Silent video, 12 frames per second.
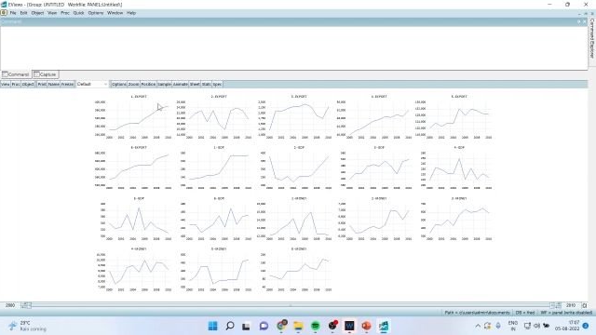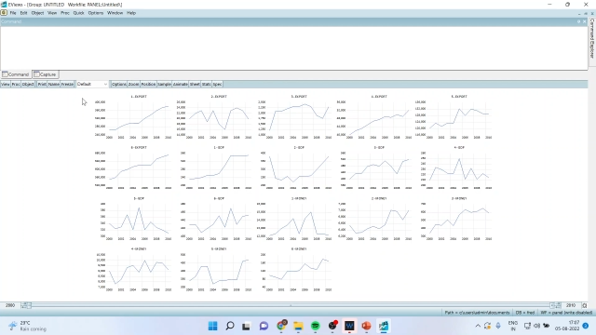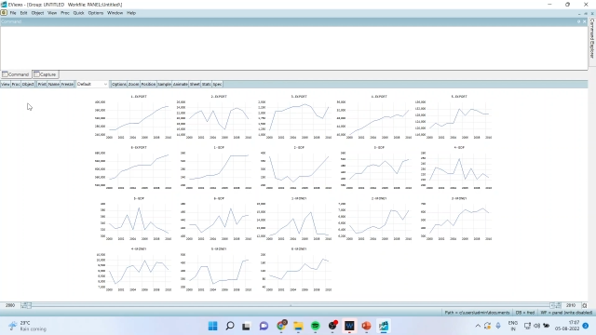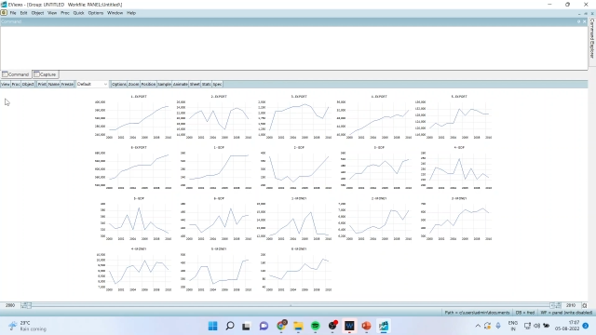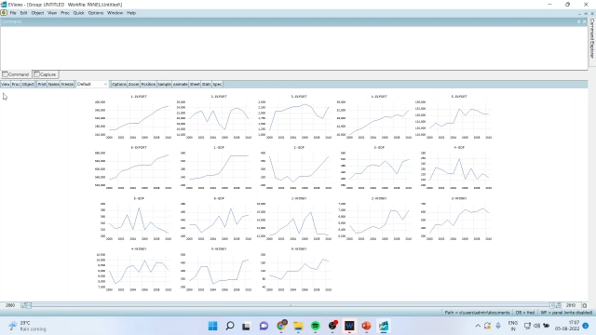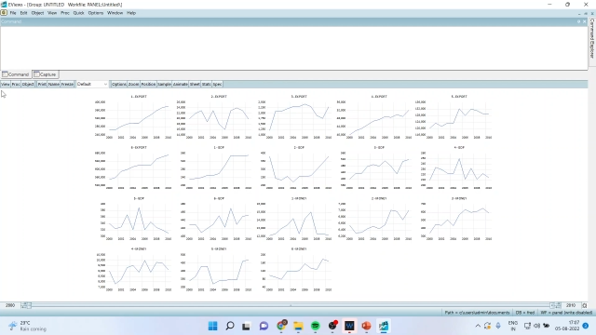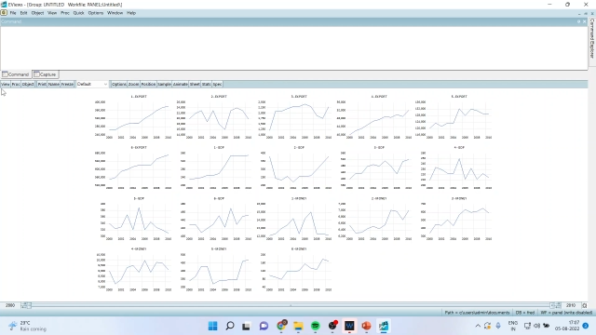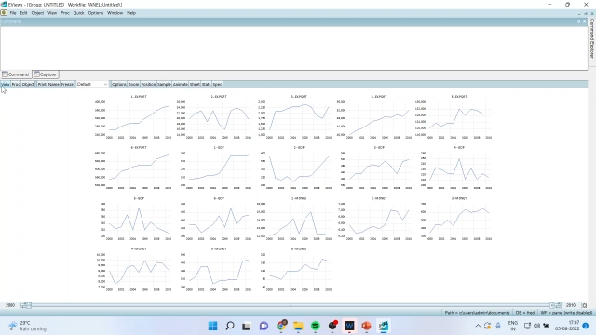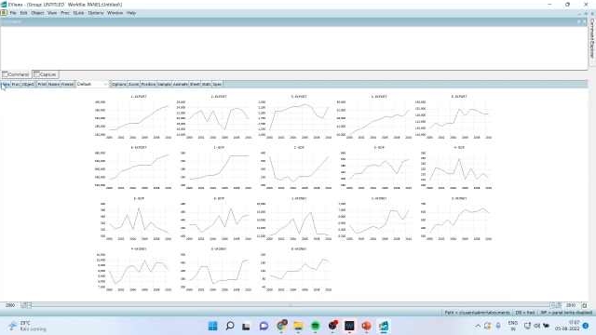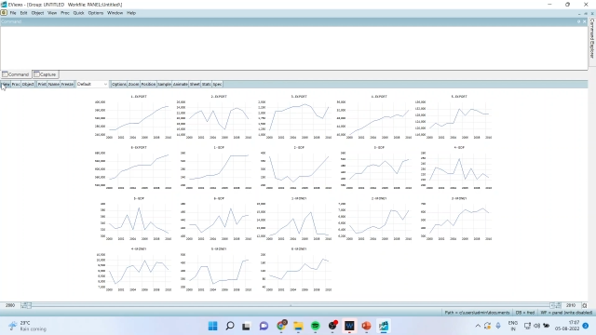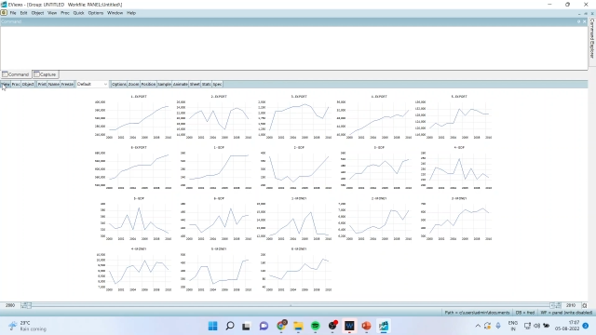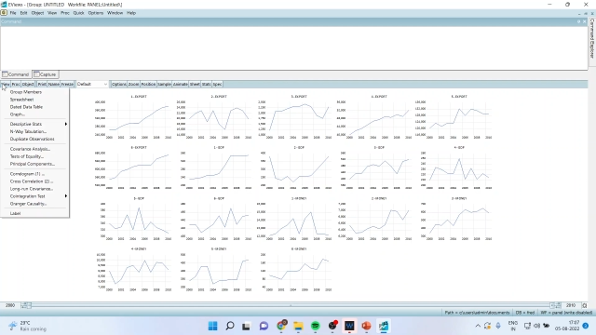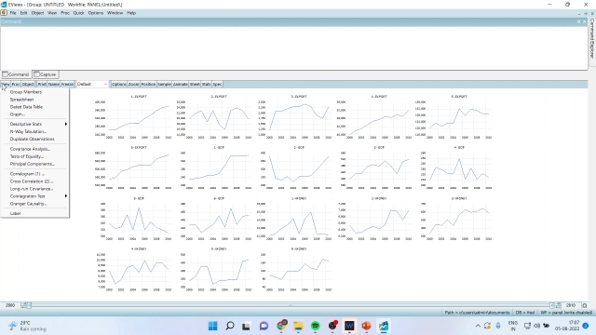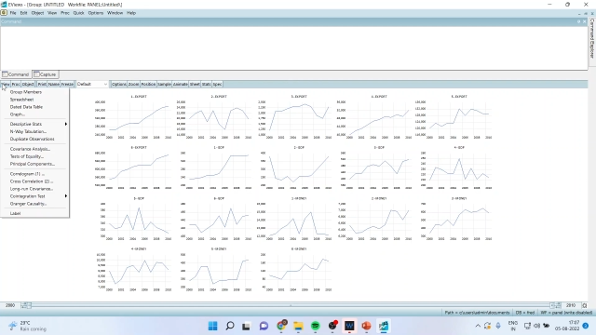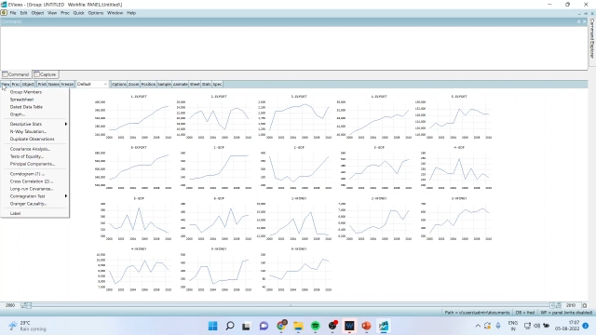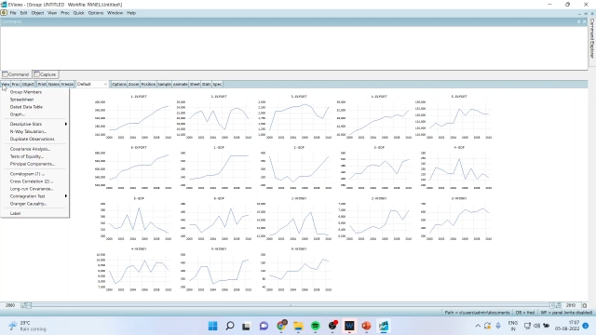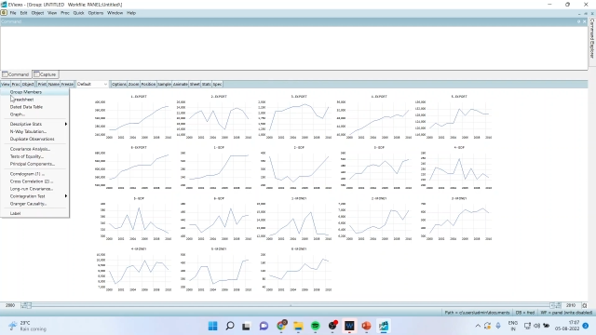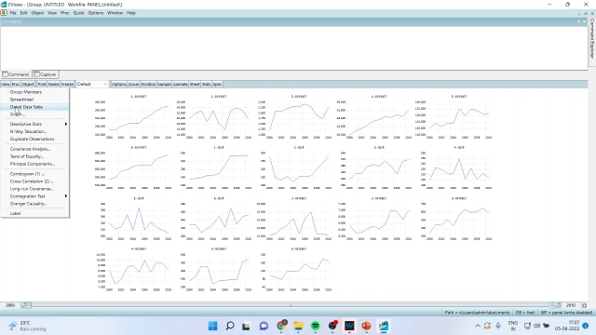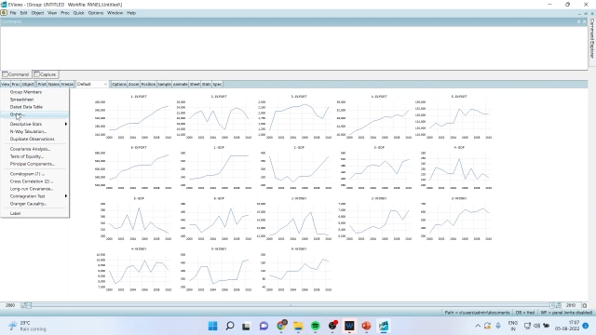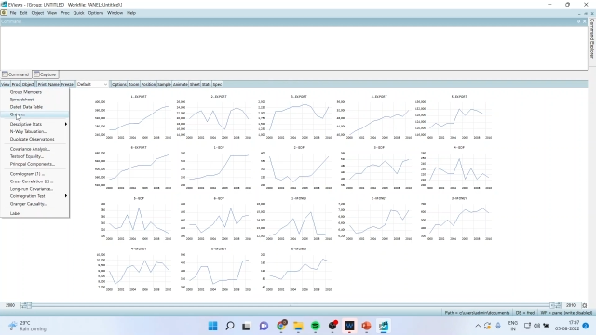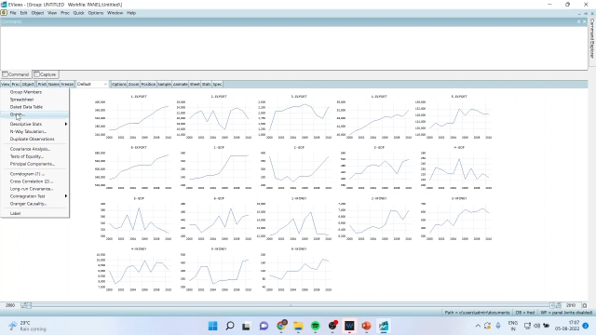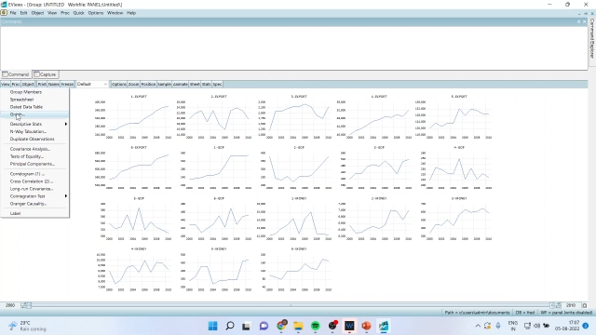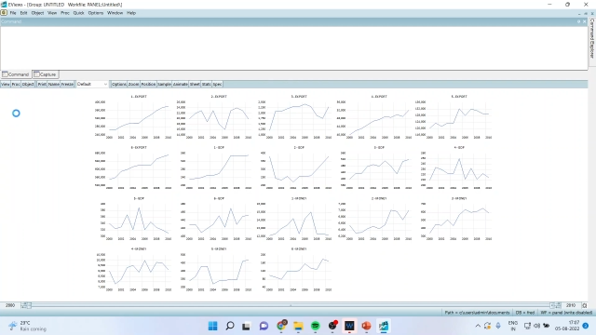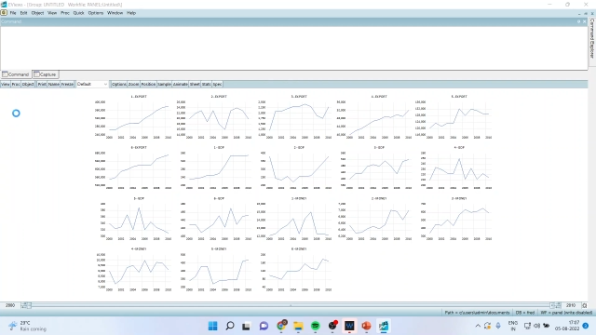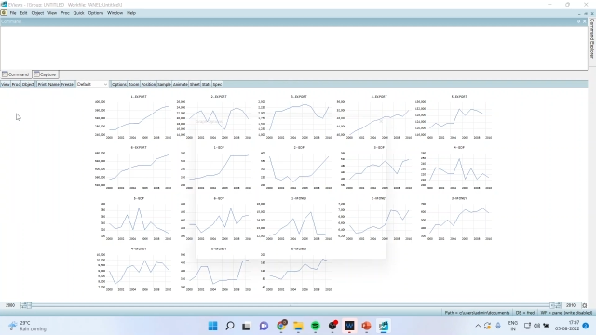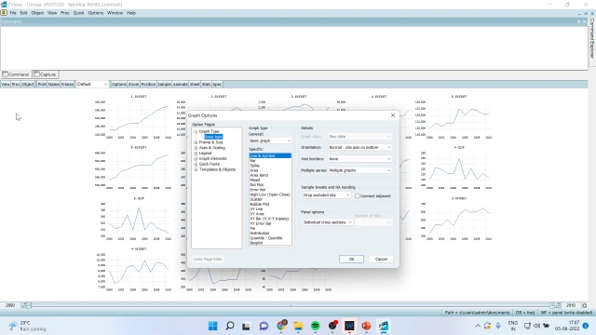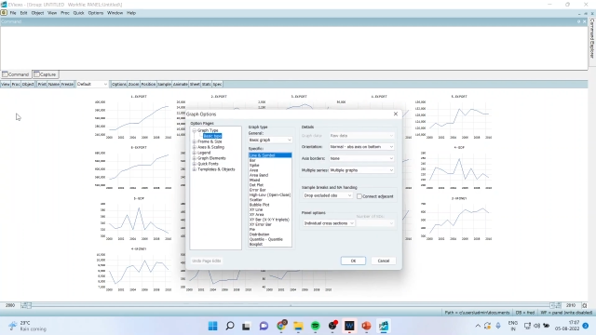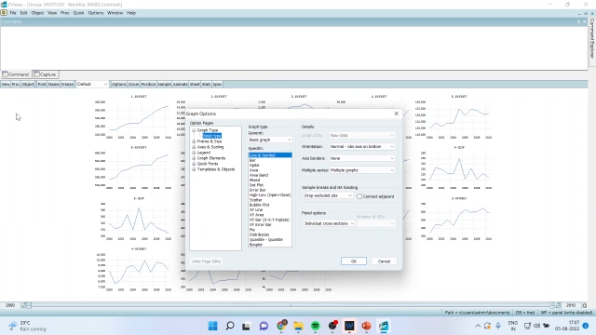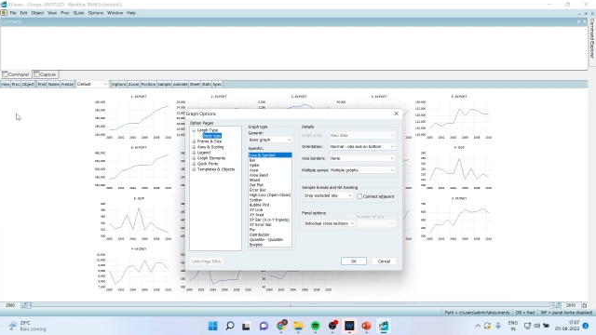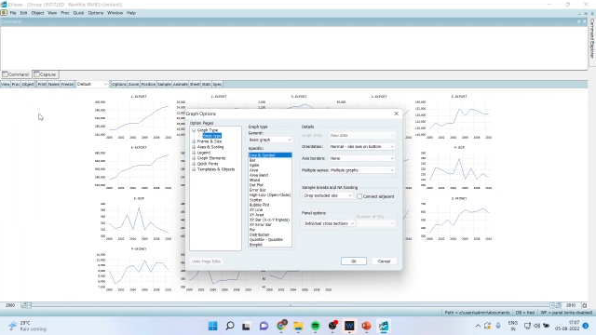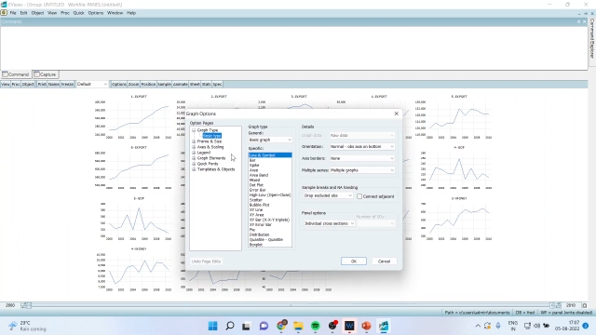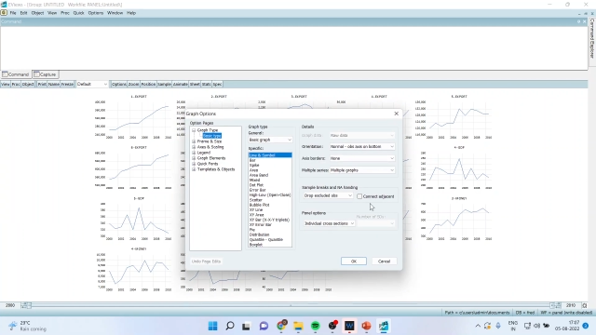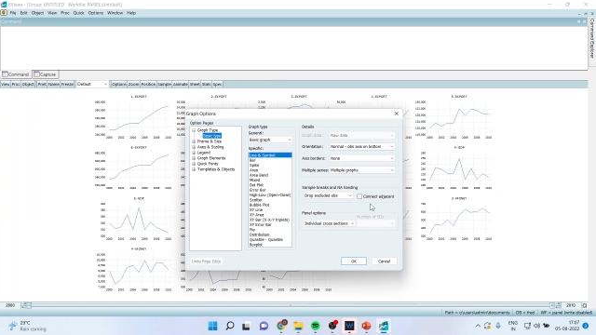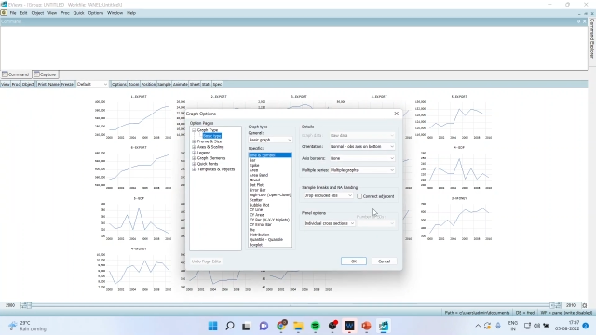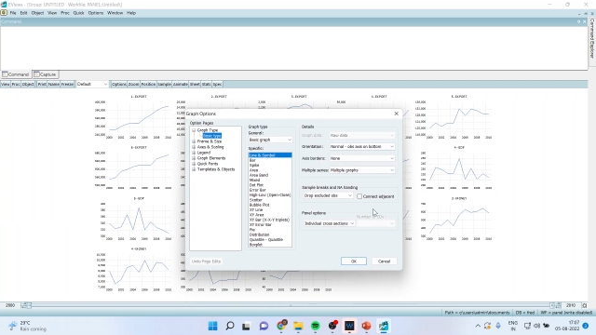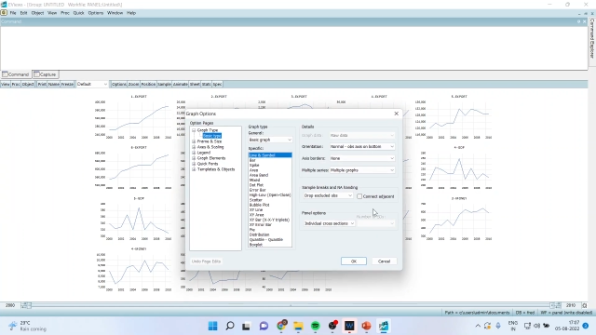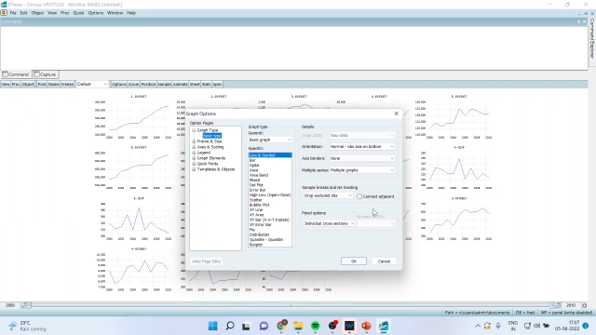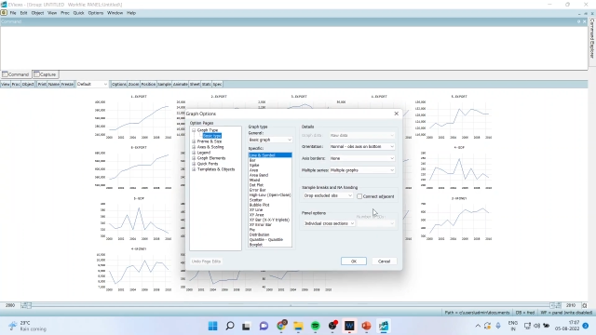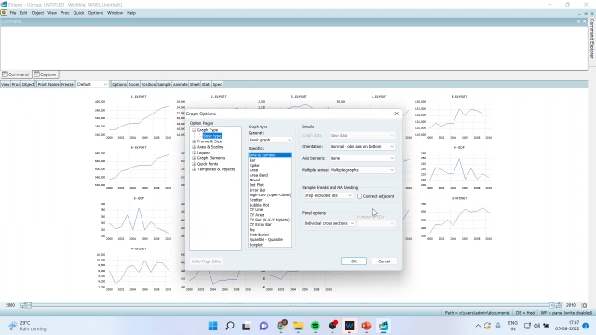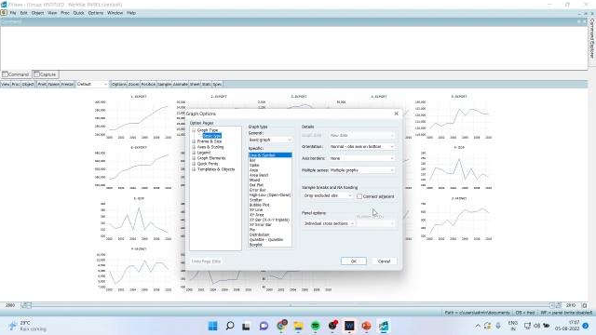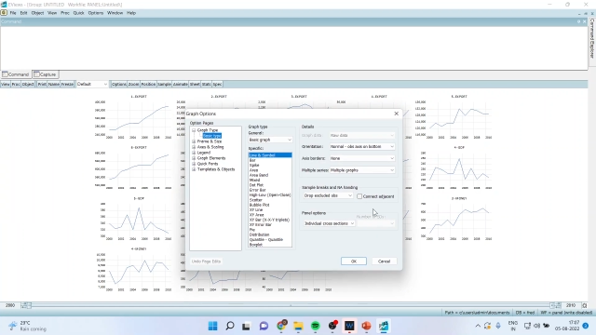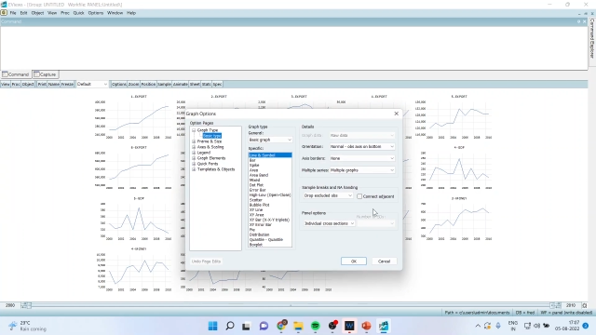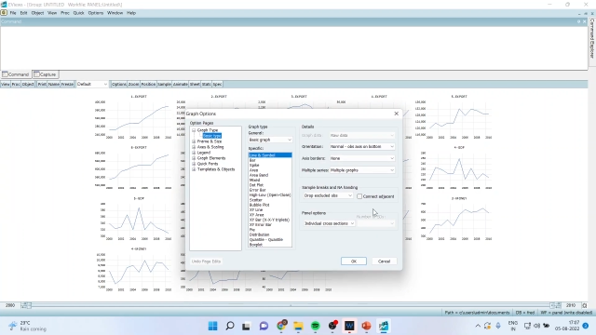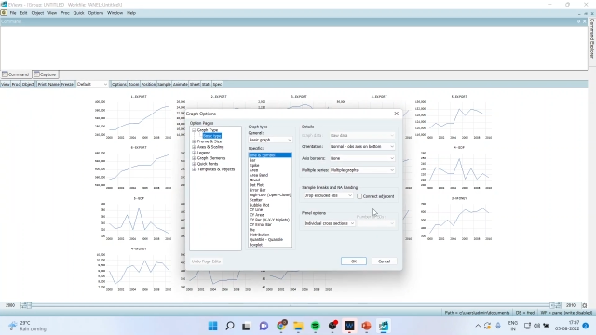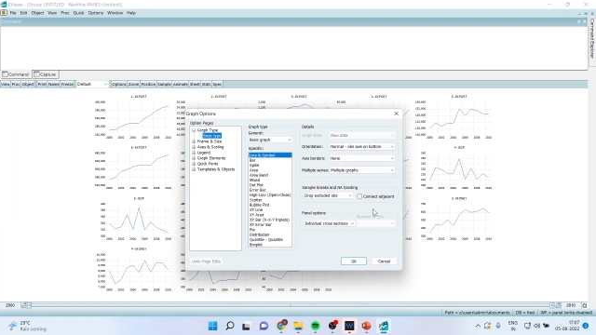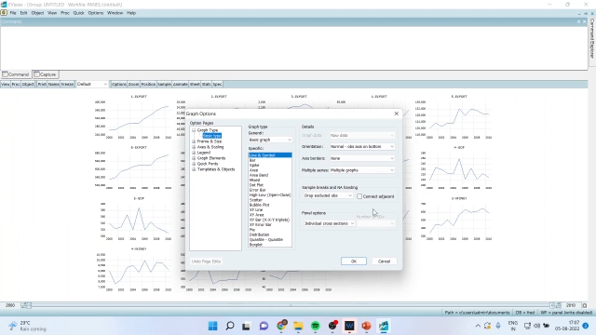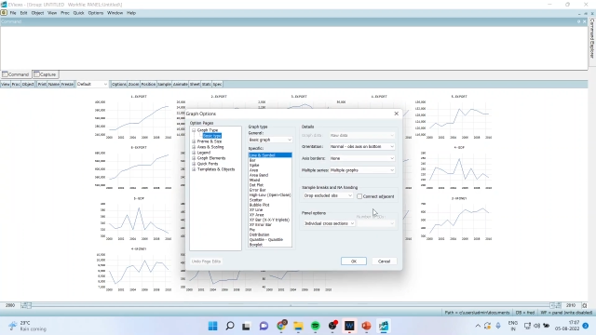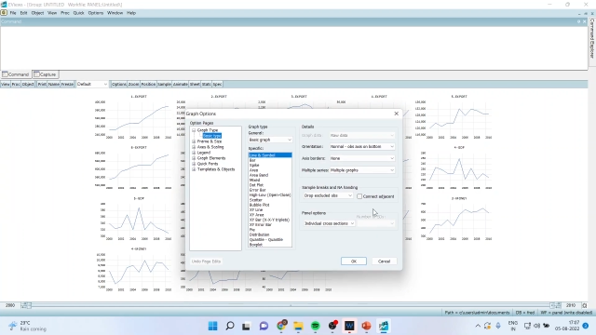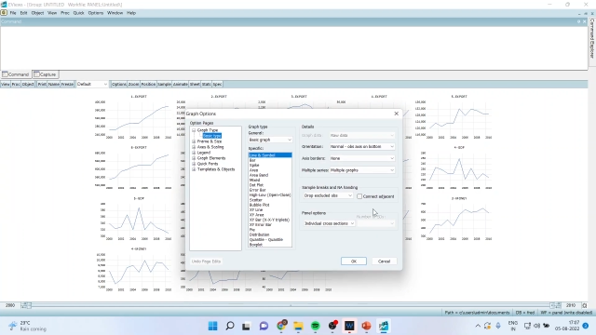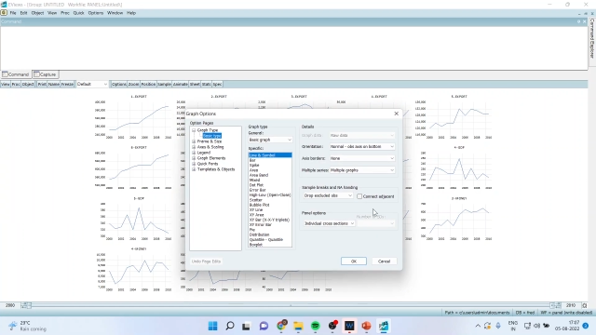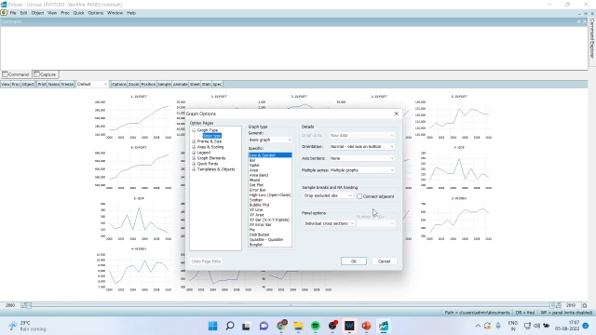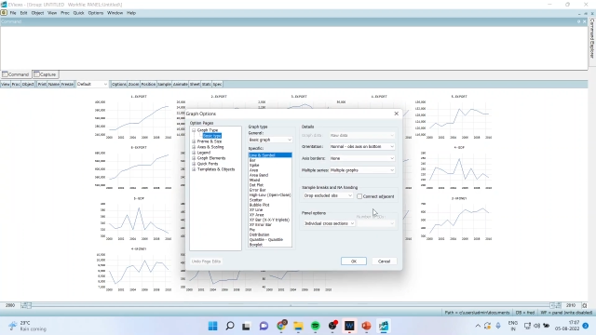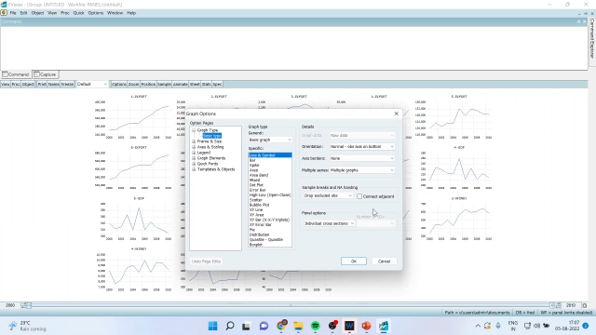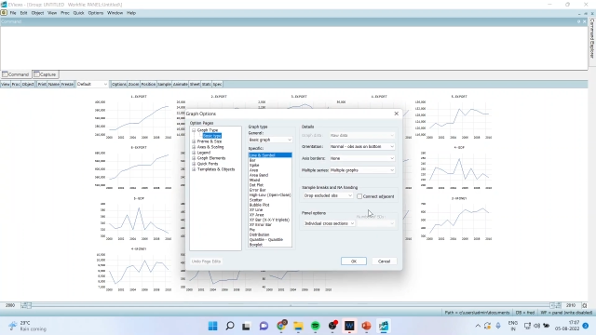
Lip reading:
[unreadable: no face in view]